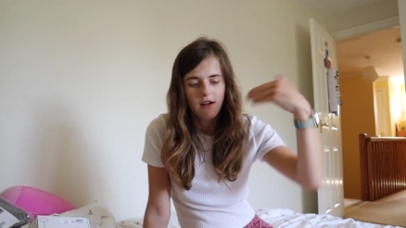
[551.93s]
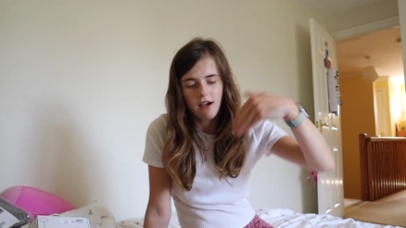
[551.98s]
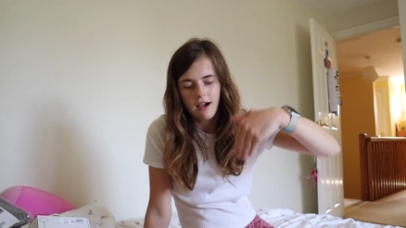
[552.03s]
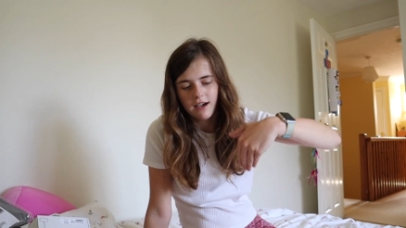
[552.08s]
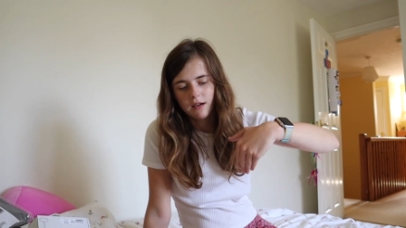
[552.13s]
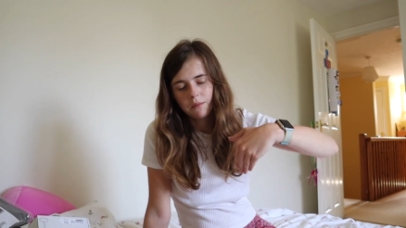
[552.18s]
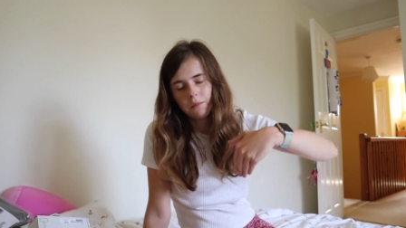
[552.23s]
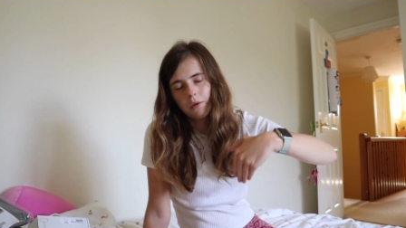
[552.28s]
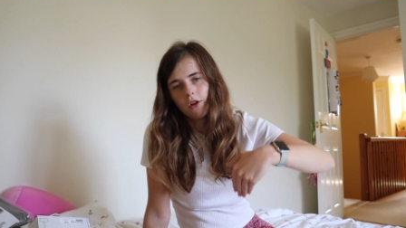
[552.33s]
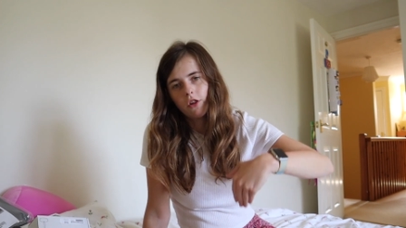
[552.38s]
I
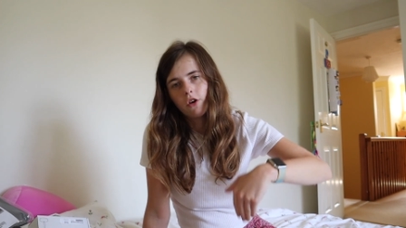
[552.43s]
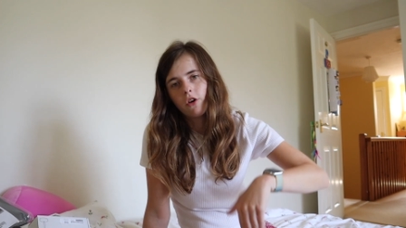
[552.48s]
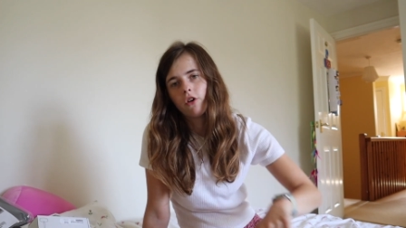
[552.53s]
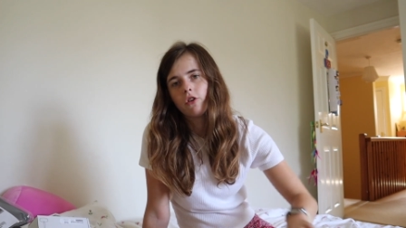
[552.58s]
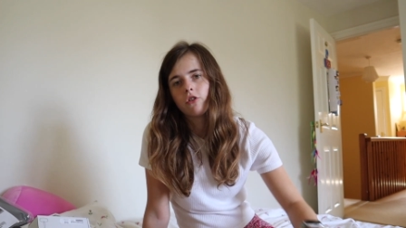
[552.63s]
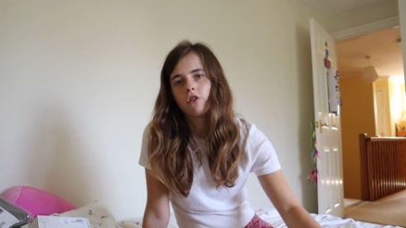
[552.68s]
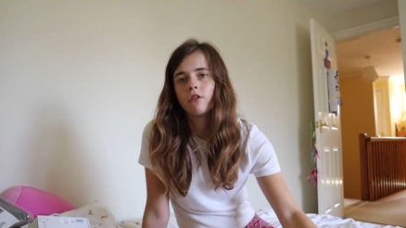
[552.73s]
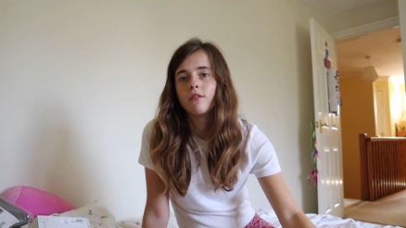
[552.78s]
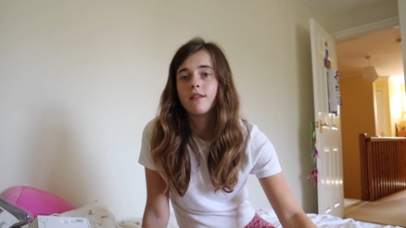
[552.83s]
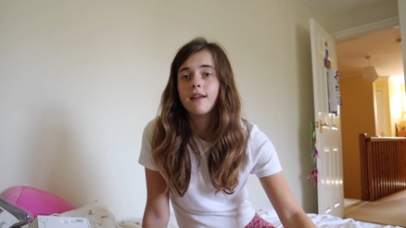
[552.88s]
can put the
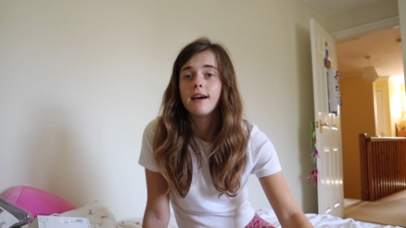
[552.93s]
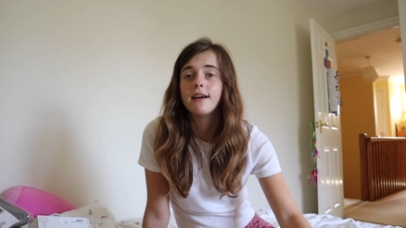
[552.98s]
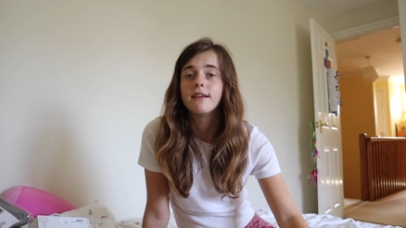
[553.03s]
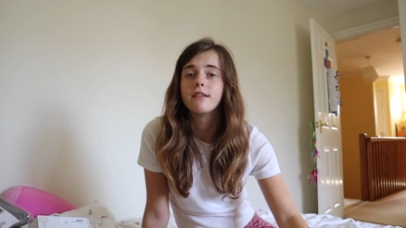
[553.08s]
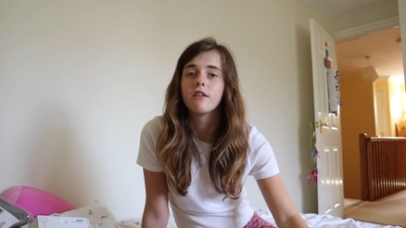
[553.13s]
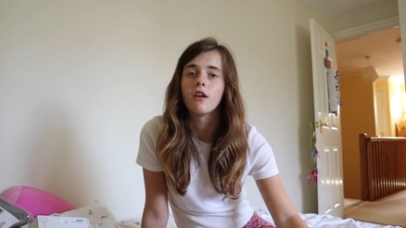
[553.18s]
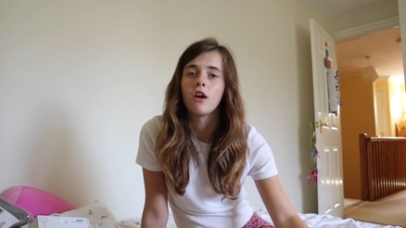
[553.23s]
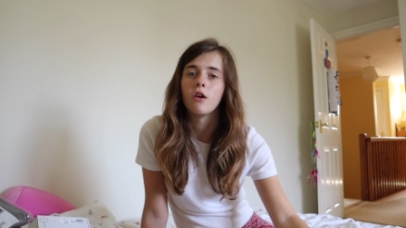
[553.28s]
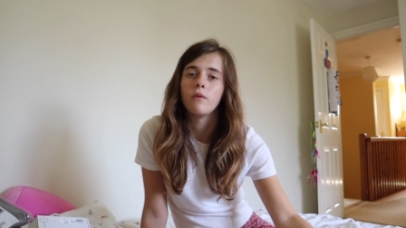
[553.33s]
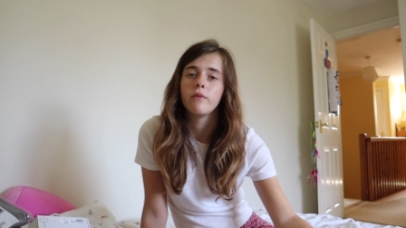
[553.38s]
hooks on there,
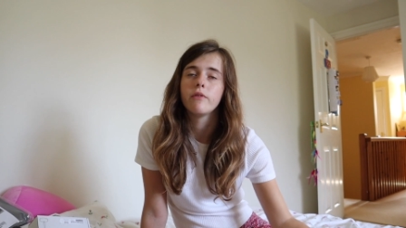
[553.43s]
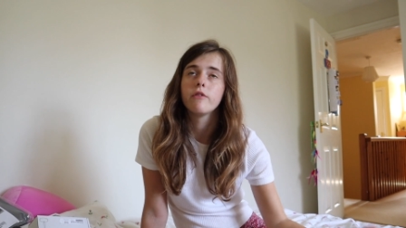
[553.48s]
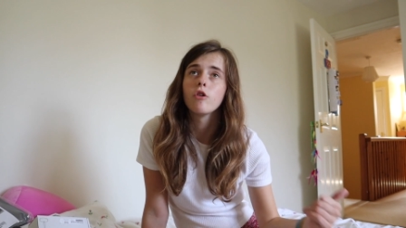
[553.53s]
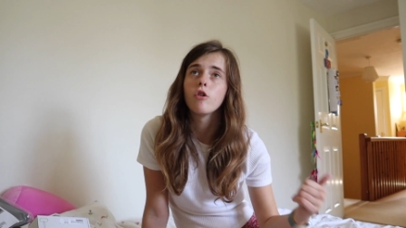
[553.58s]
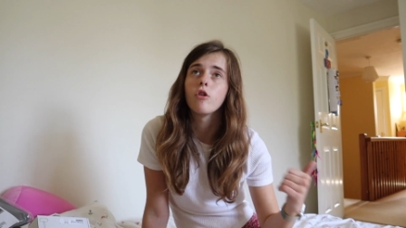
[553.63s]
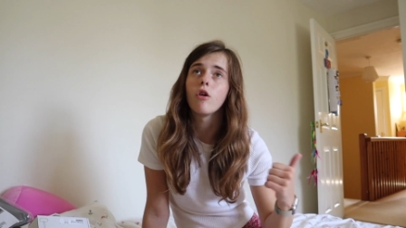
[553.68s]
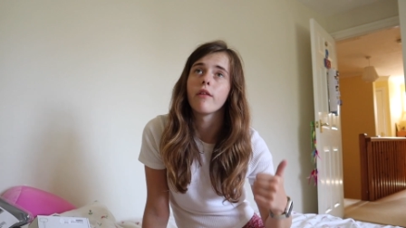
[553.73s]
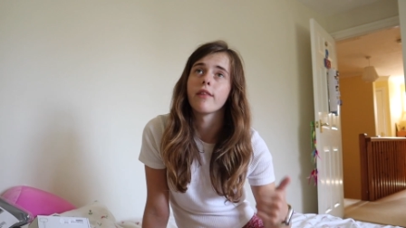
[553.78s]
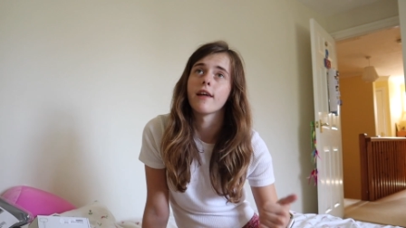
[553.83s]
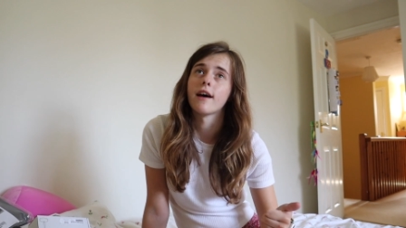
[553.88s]
so we've
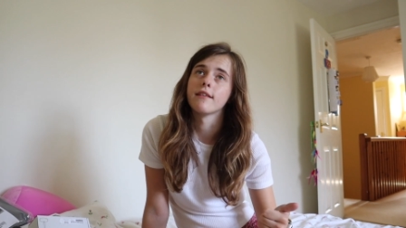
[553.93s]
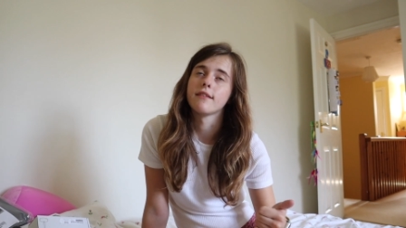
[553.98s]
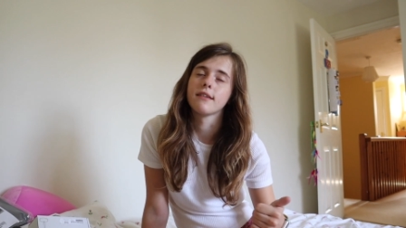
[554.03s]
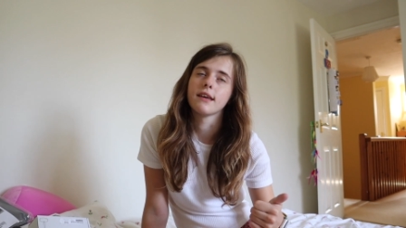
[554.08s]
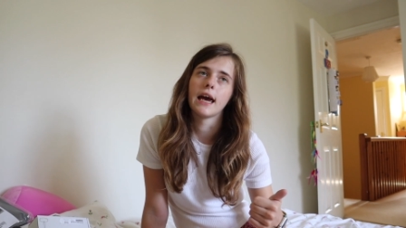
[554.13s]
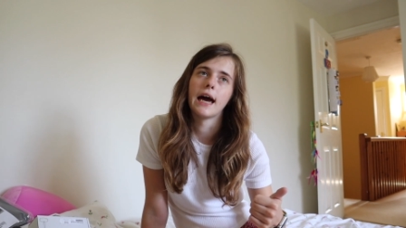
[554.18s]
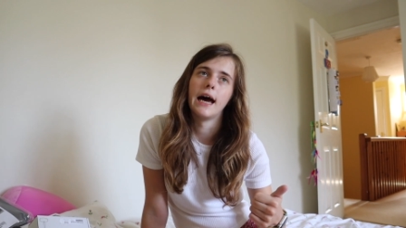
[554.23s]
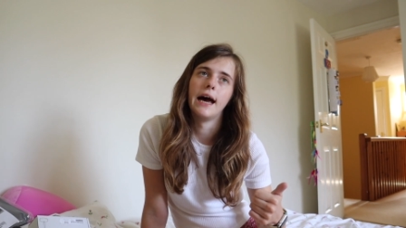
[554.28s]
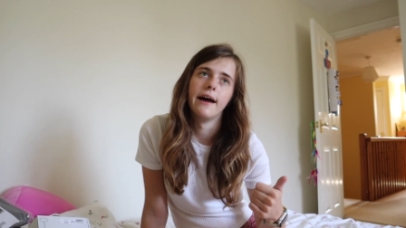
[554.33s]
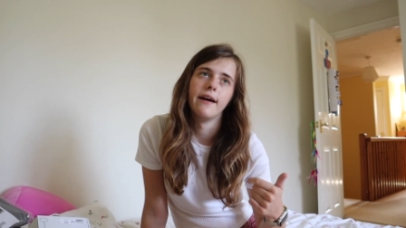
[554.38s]
still got that to
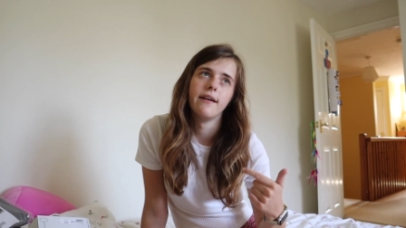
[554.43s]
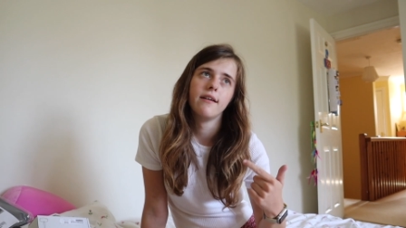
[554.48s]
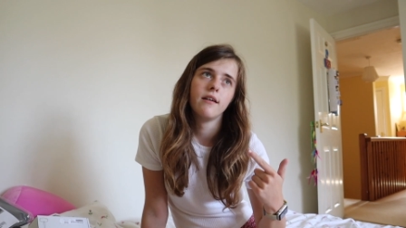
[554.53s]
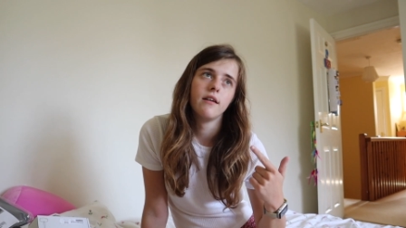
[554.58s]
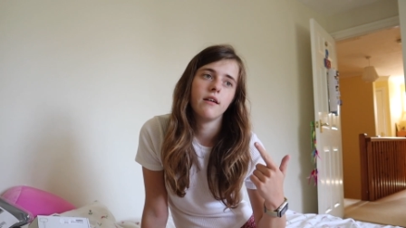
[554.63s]
get.